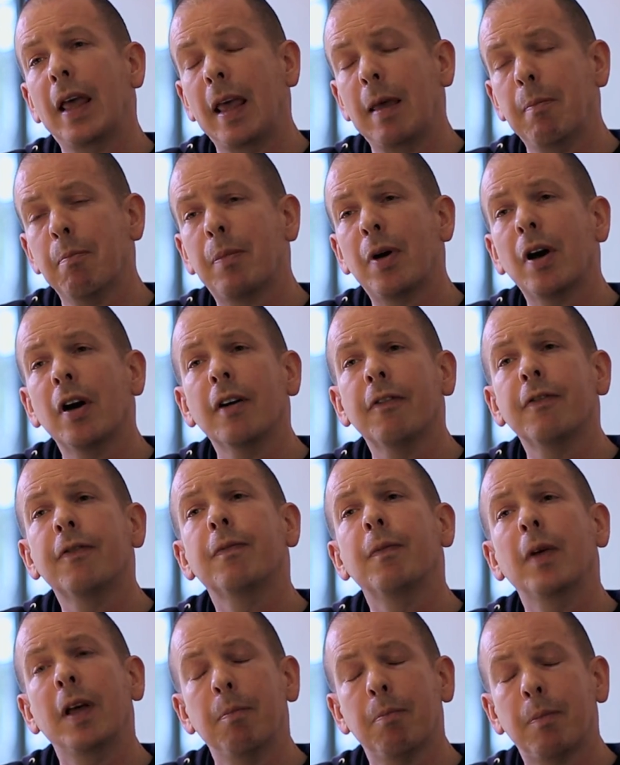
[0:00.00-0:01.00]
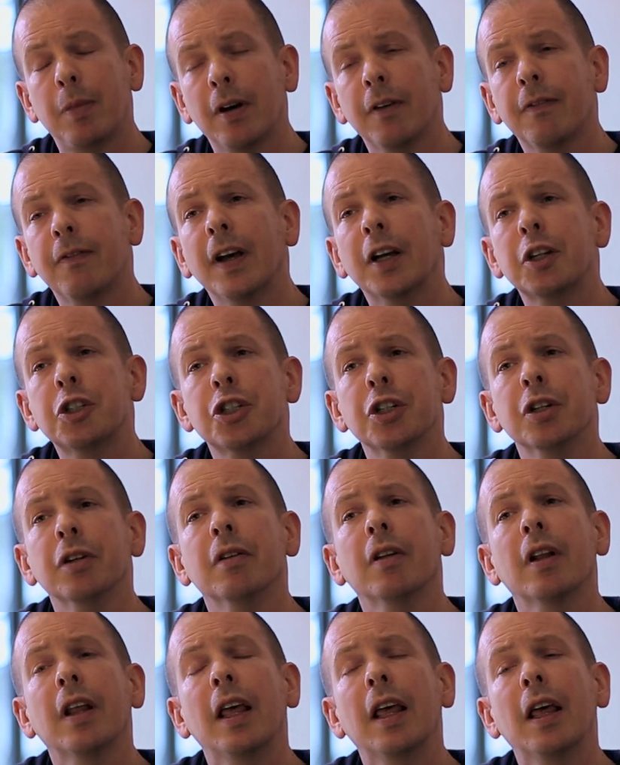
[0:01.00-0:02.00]

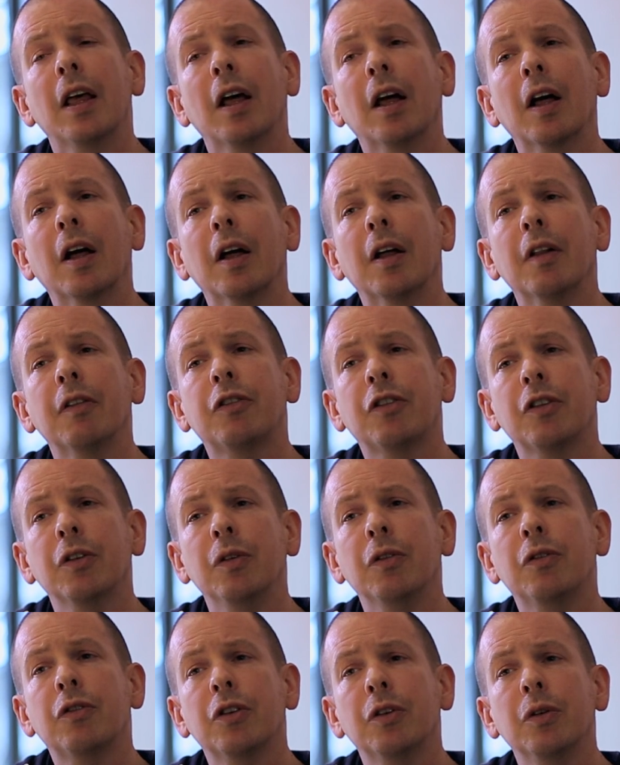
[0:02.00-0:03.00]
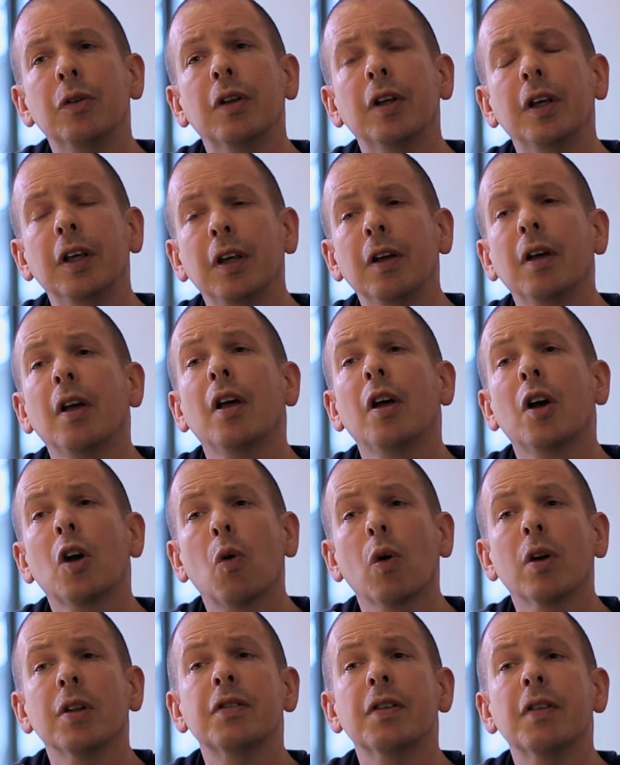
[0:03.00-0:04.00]
imperfection to the
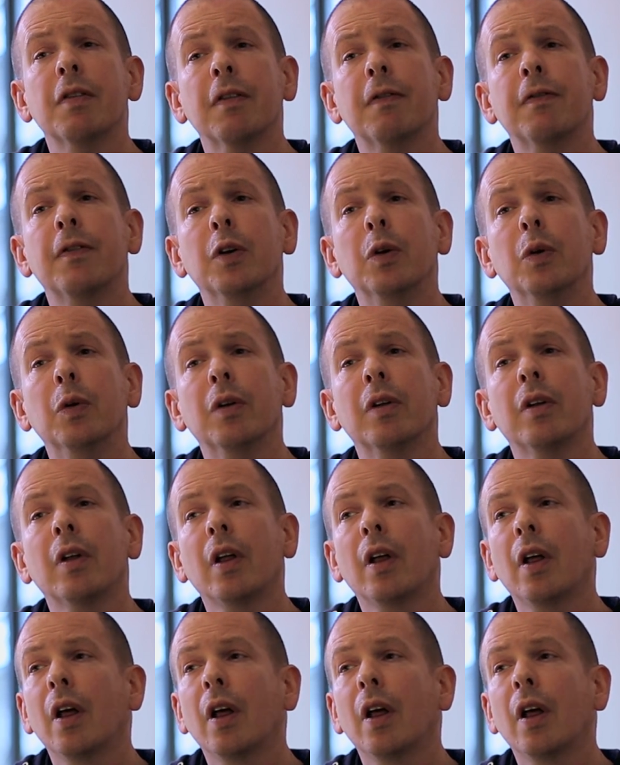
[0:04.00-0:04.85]
quality of the food.